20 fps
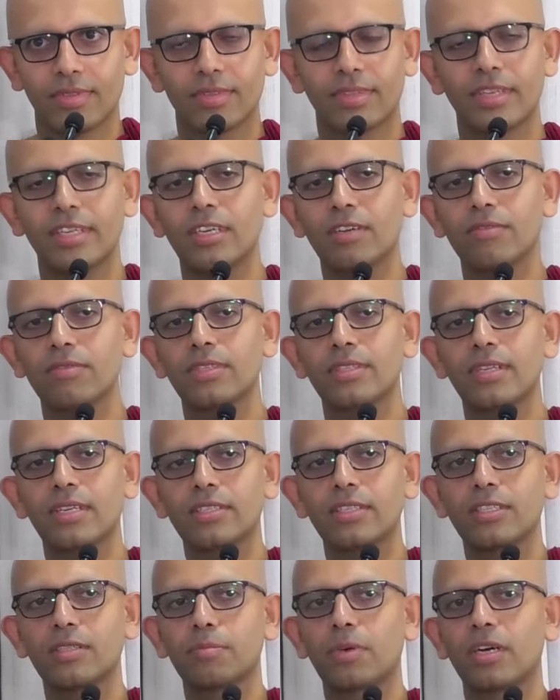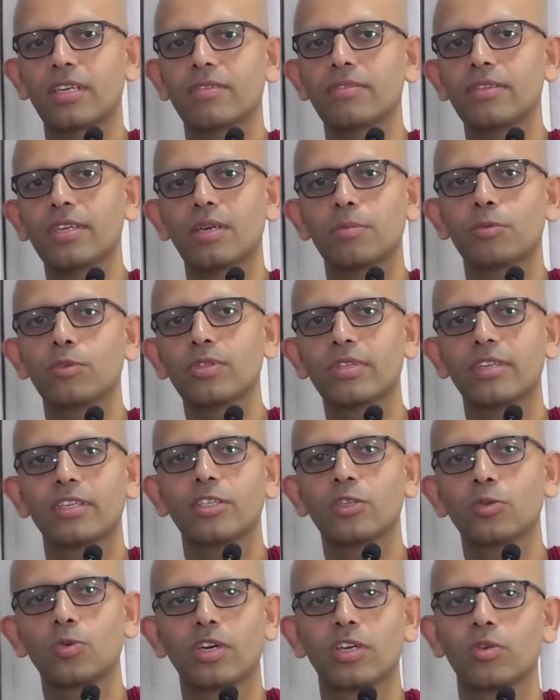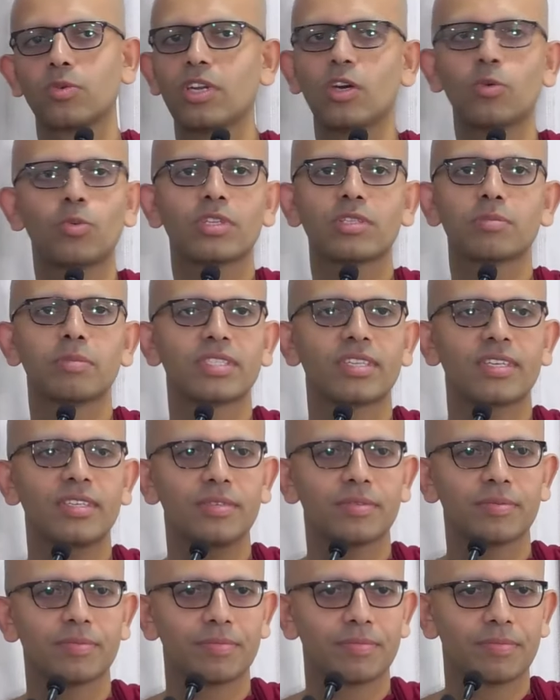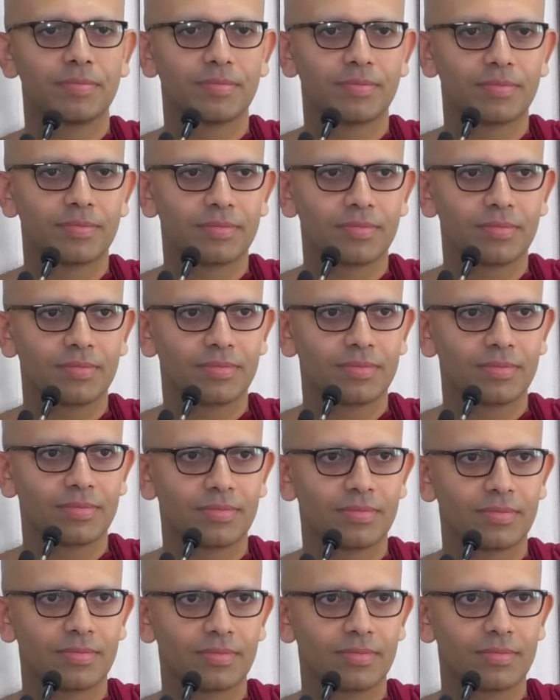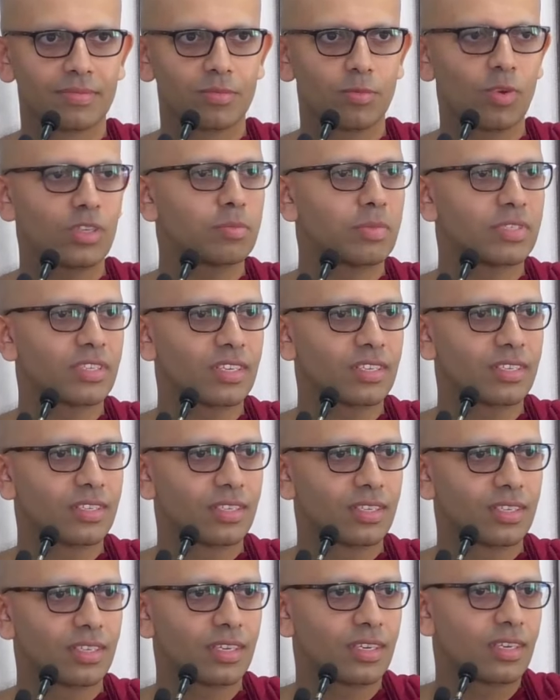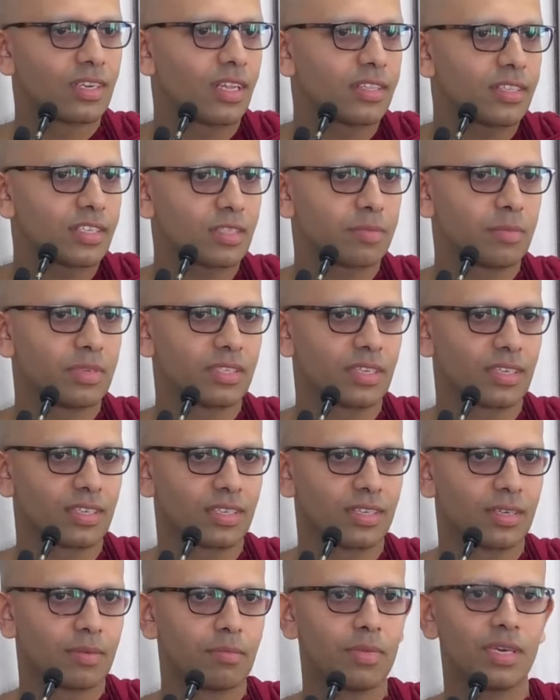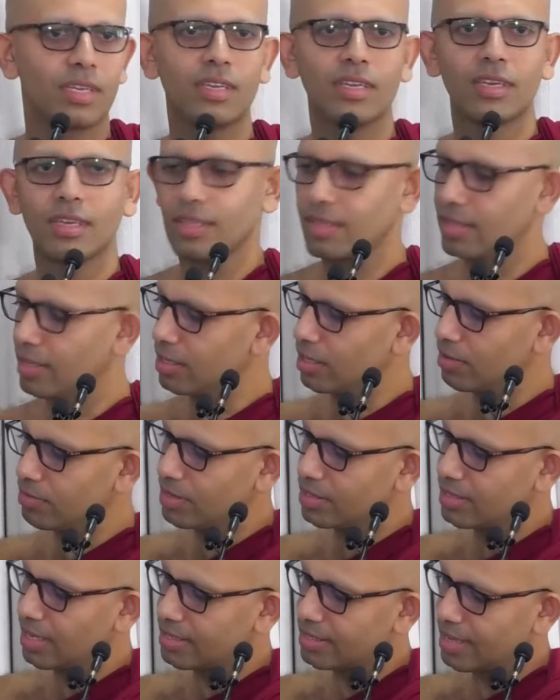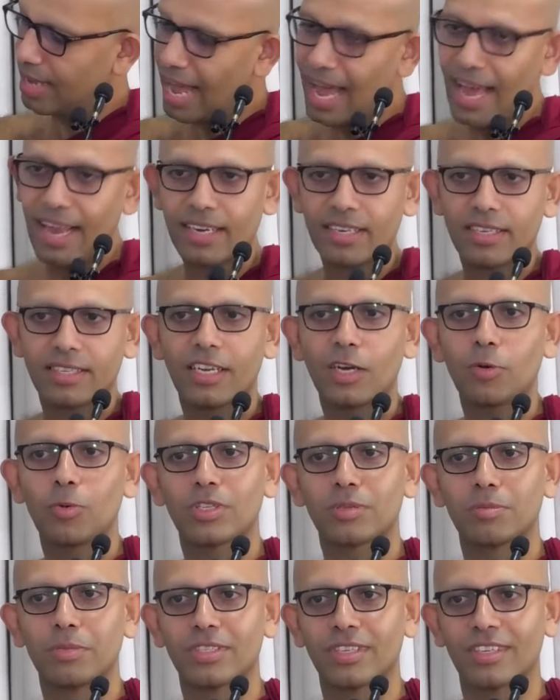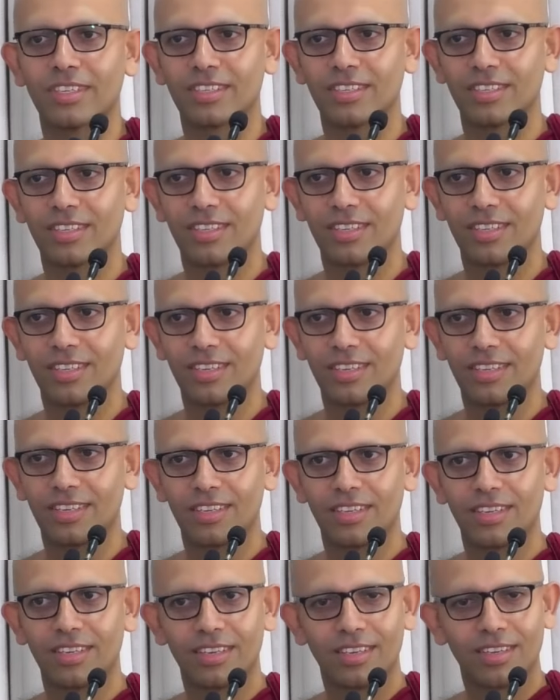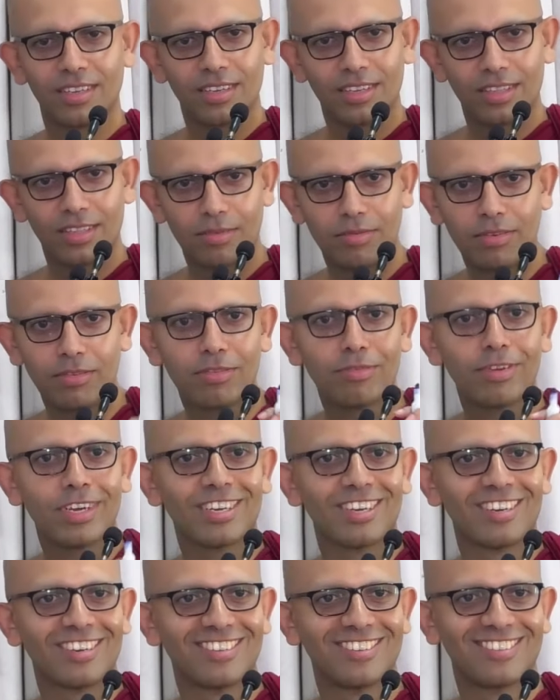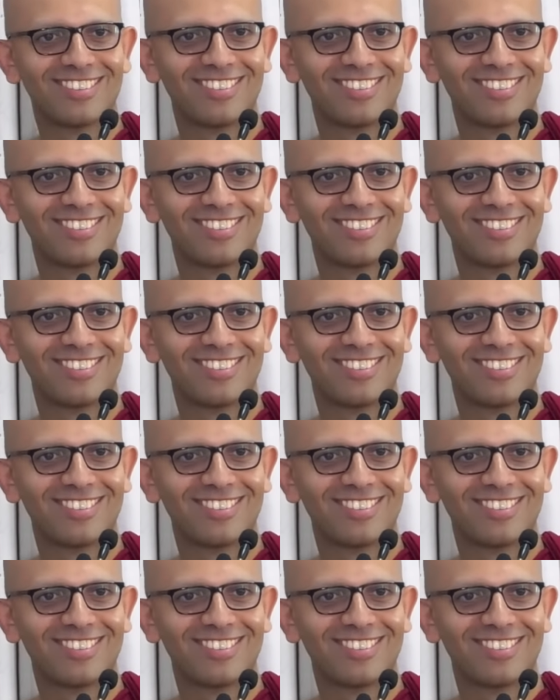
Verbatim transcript: Think of this as just Pataviyapo Teja Vayu. Now, what's missing? What's missing? Nothing's missing. But think of this as a hand. Now what's missing? The fifth finger.